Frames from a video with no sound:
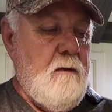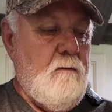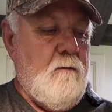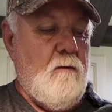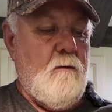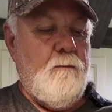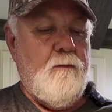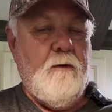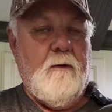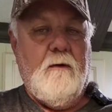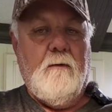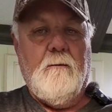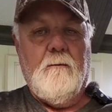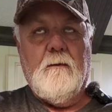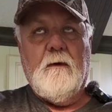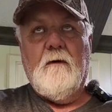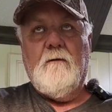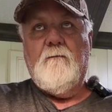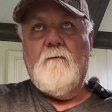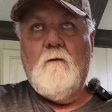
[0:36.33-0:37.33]
We're going to put in
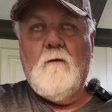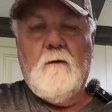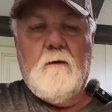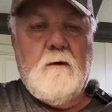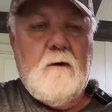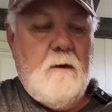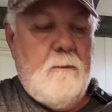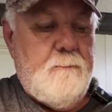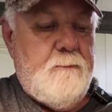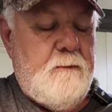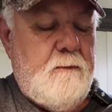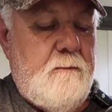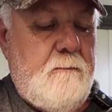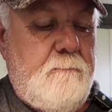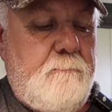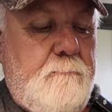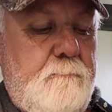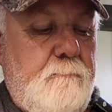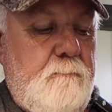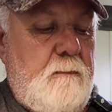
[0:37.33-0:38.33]
about 4 cups
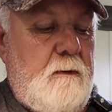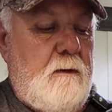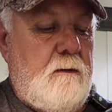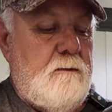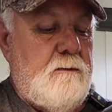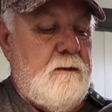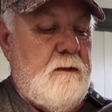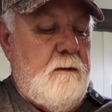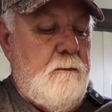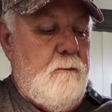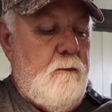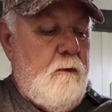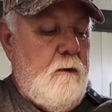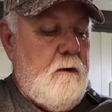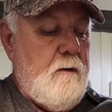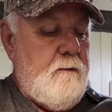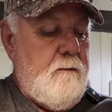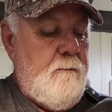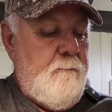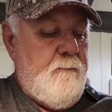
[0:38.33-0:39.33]
of chicken
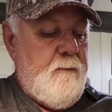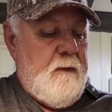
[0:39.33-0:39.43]
broth,